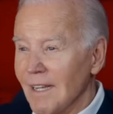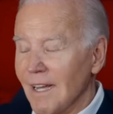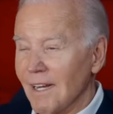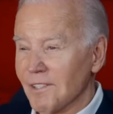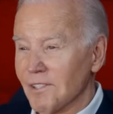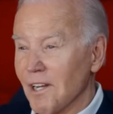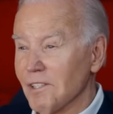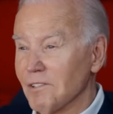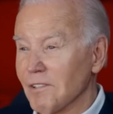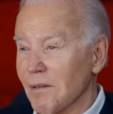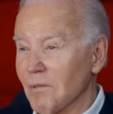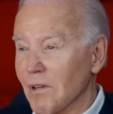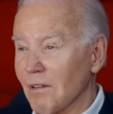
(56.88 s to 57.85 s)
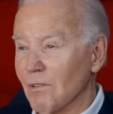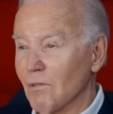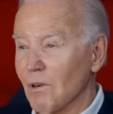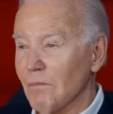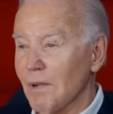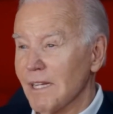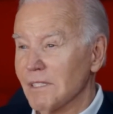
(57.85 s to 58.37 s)
And as an ice cream lover,
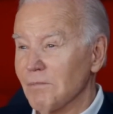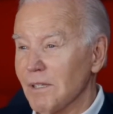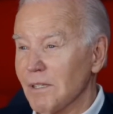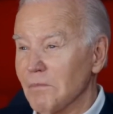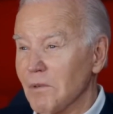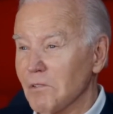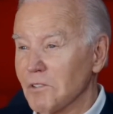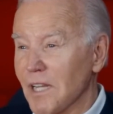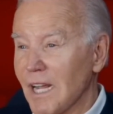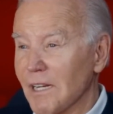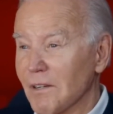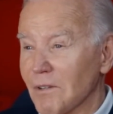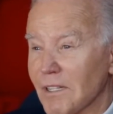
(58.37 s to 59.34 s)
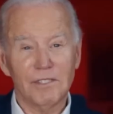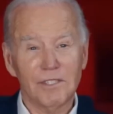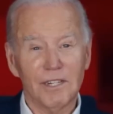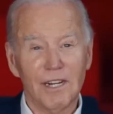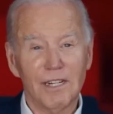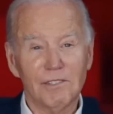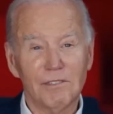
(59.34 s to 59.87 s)
what makes me the most angry is
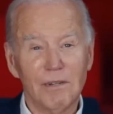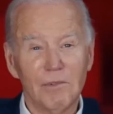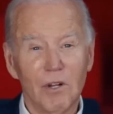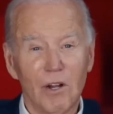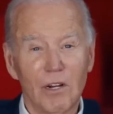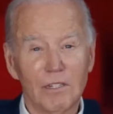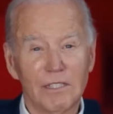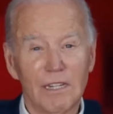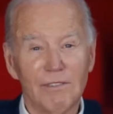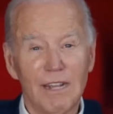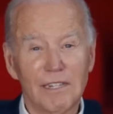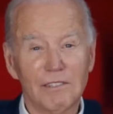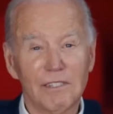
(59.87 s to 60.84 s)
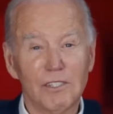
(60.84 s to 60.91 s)
that ice cream cartons have actually